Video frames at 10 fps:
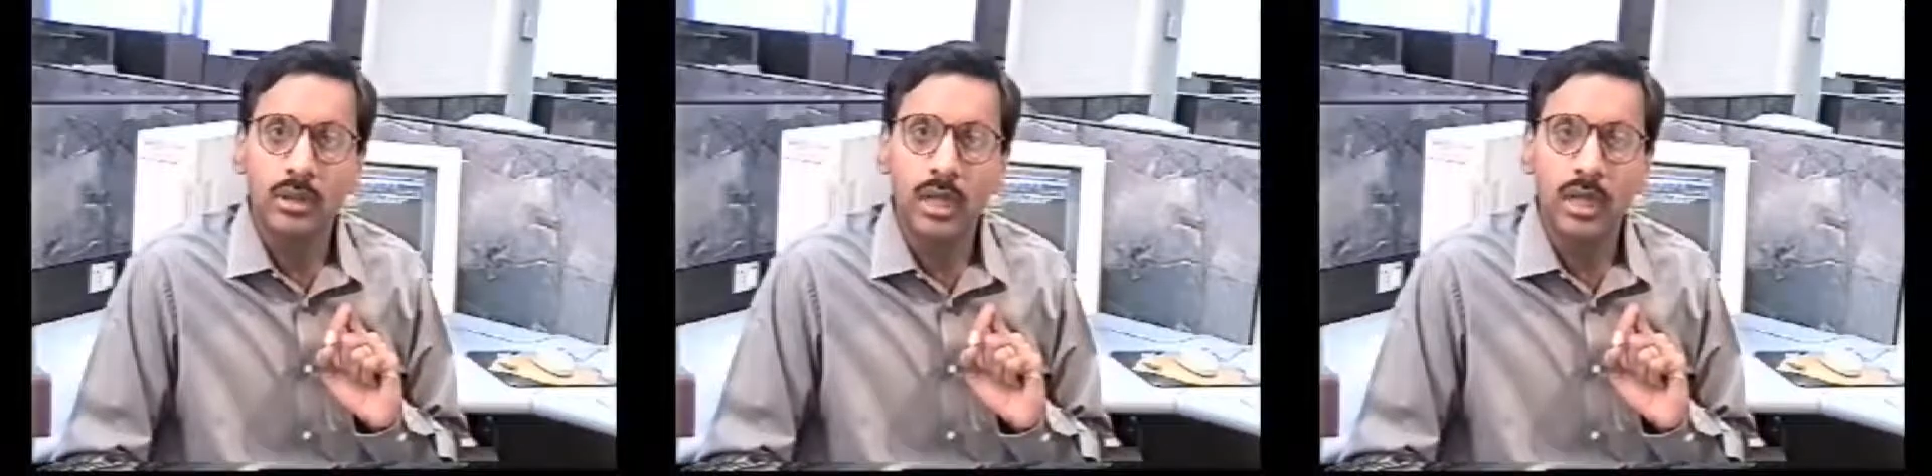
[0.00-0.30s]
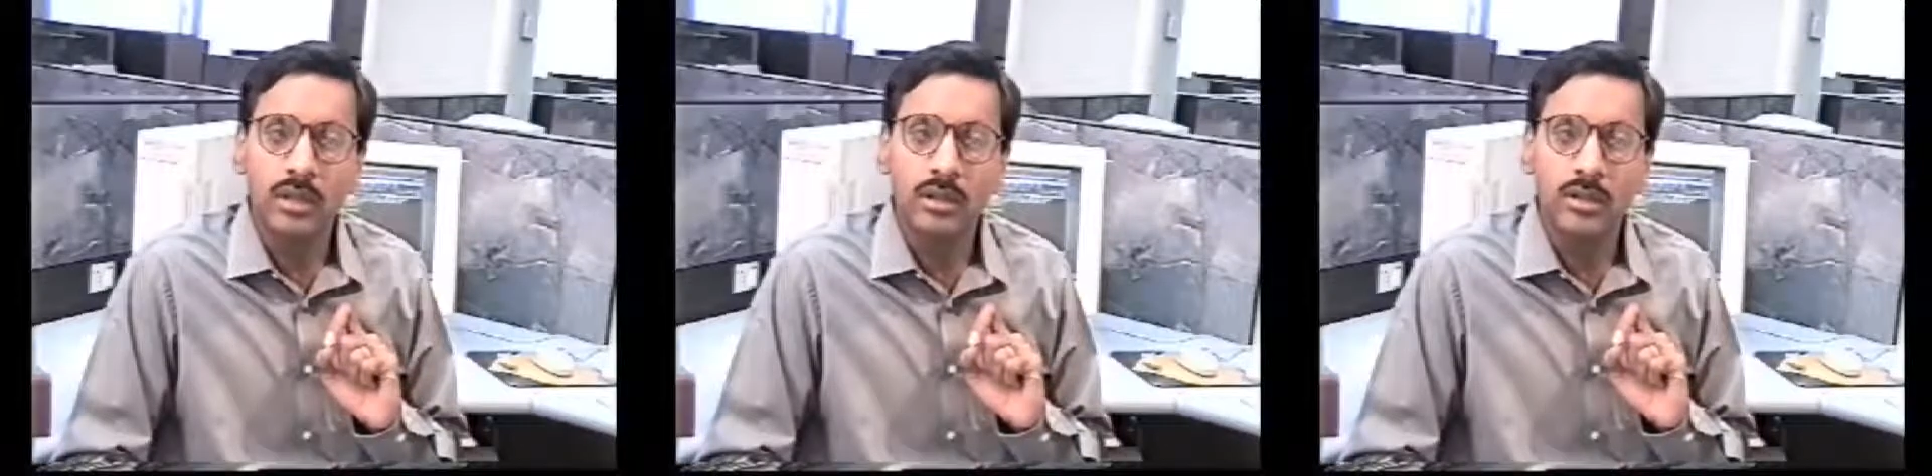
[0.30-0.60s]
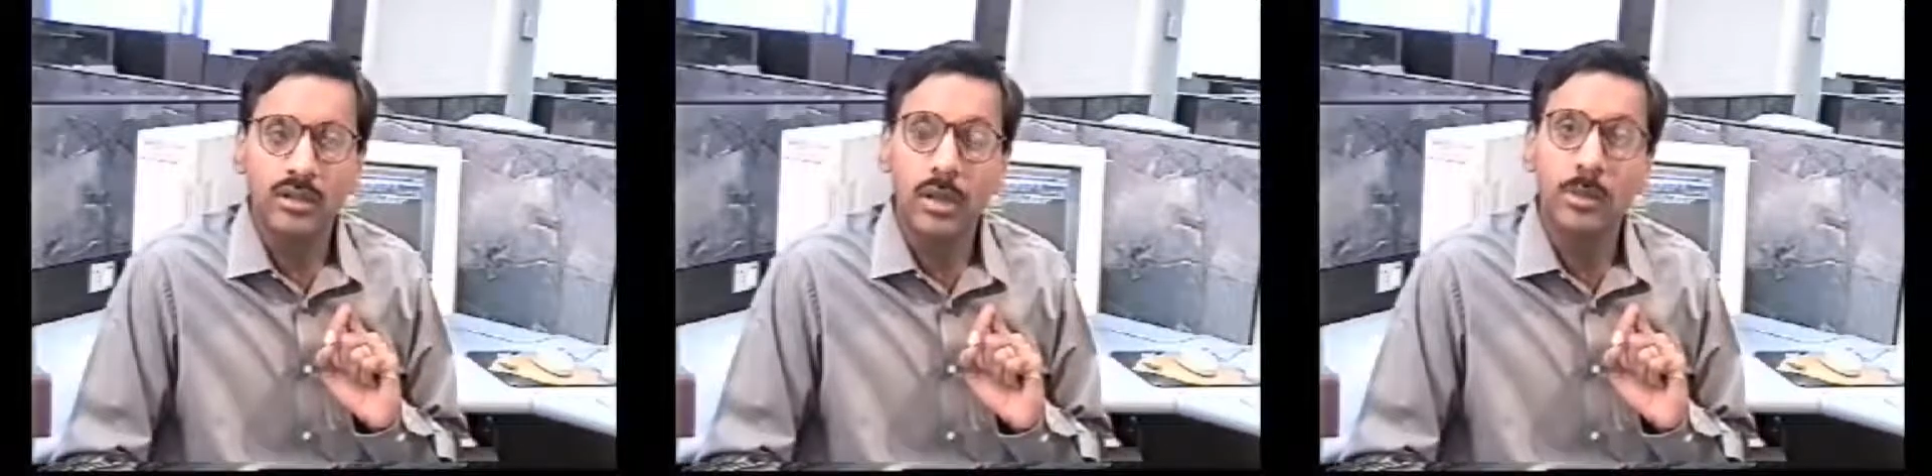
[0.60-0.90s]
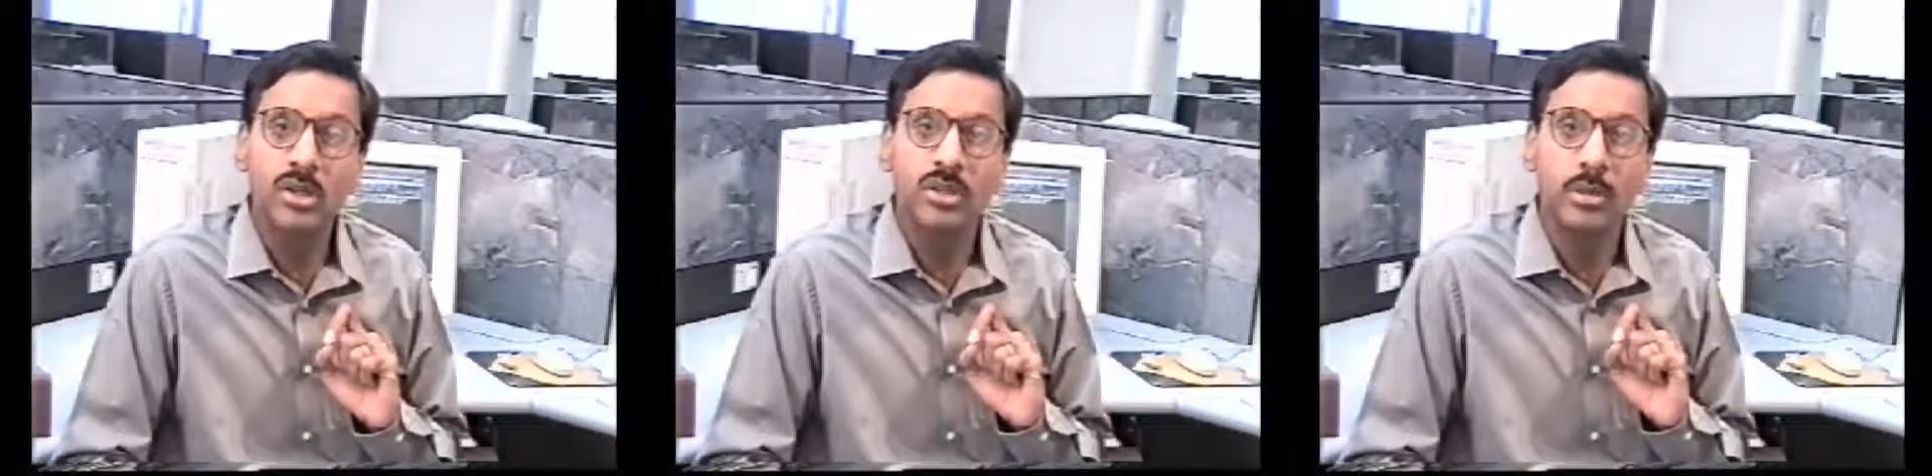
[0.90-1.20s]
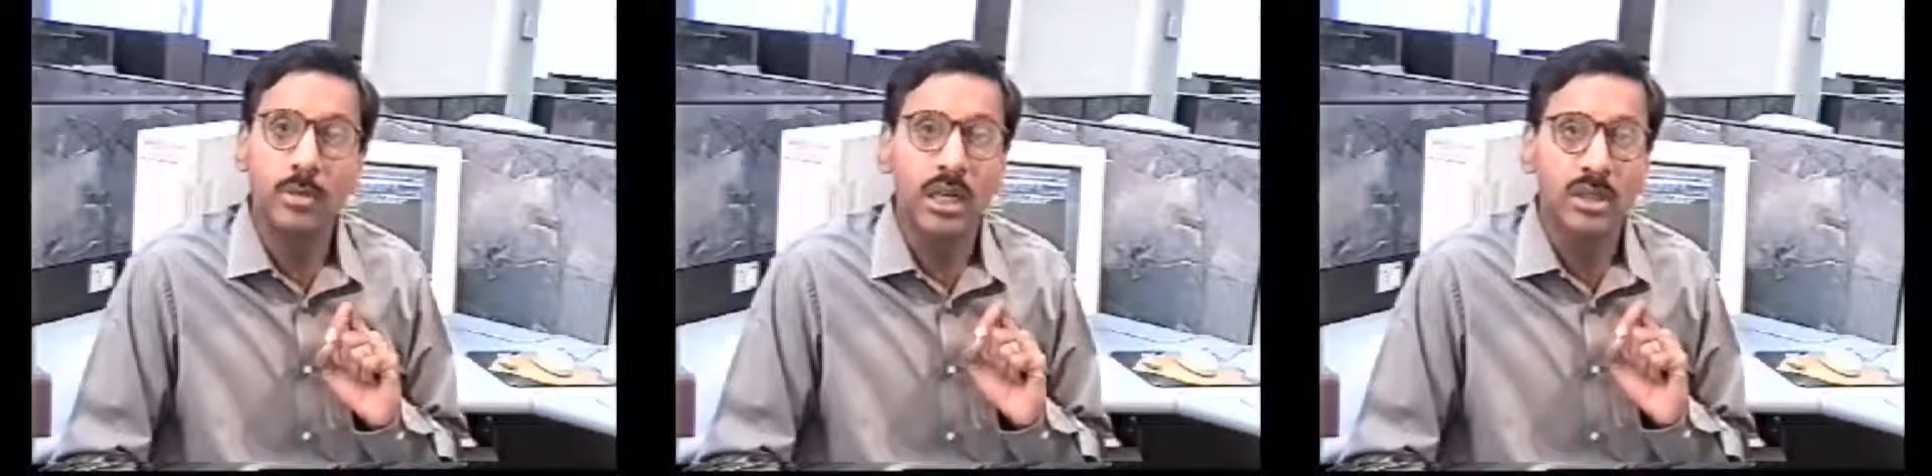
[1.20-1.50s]
that the statements
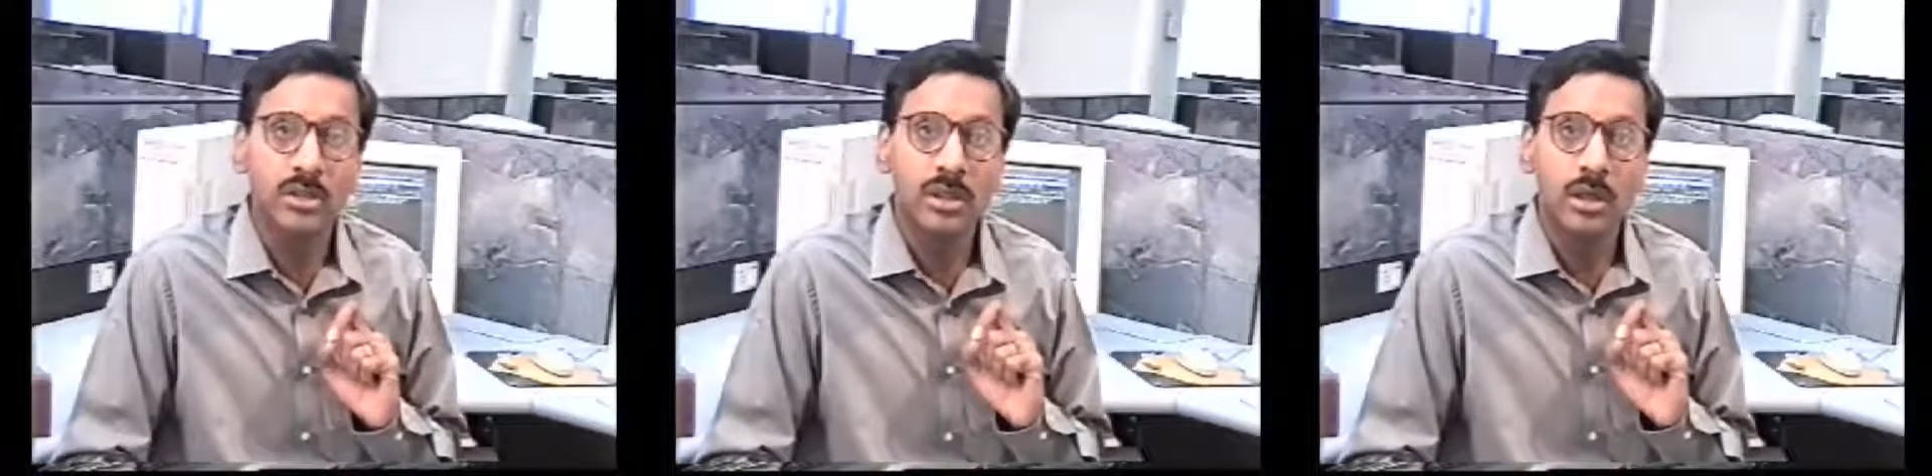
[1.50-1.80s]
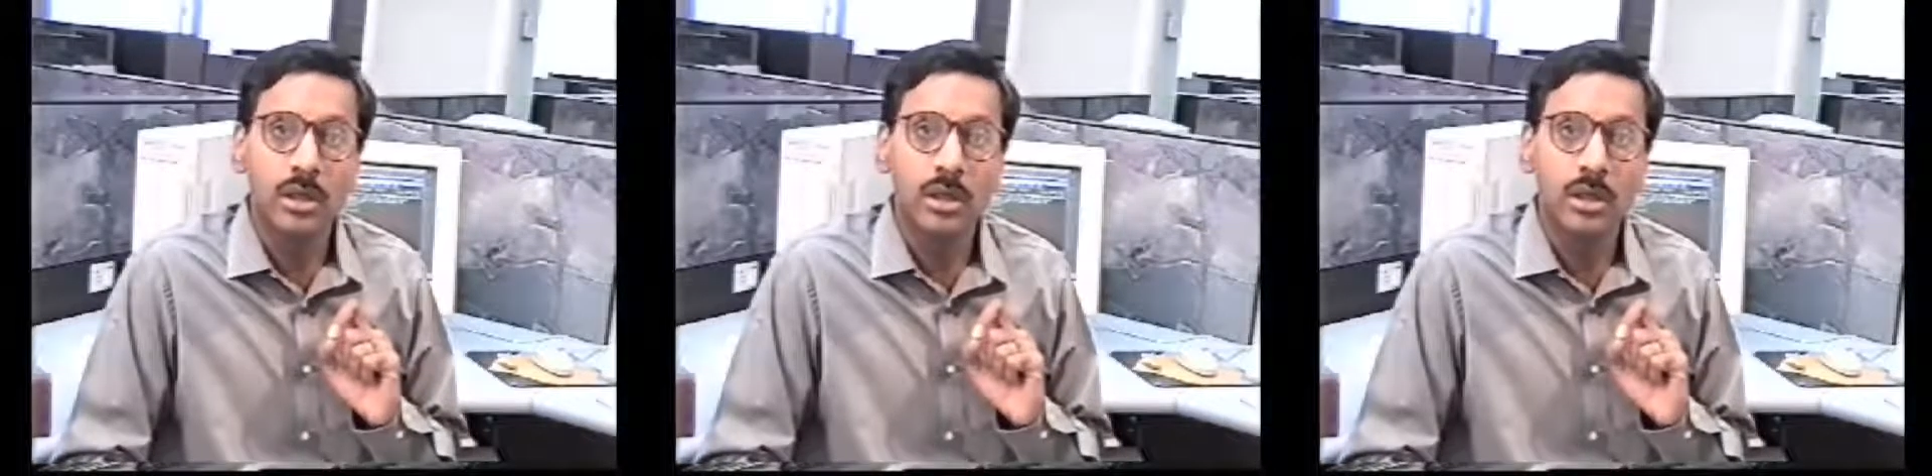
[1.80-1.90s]
he makes